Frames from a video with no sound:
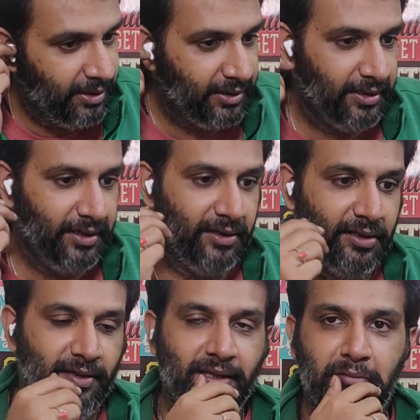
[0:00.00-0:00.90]
in
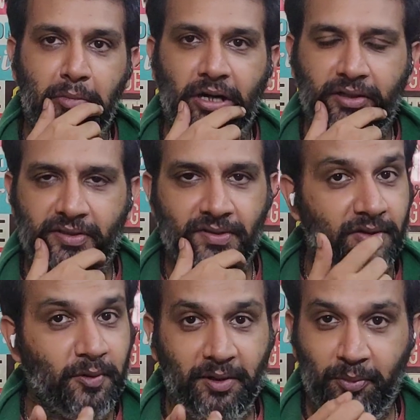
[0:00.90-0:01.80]
the
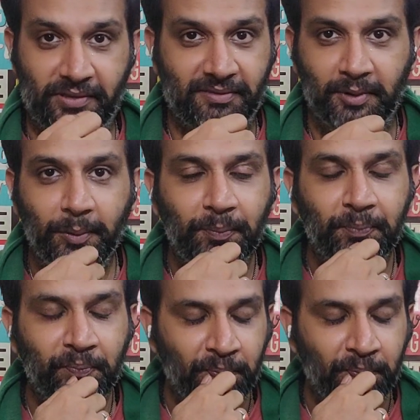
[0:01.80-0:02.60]
markets. It's quite possible.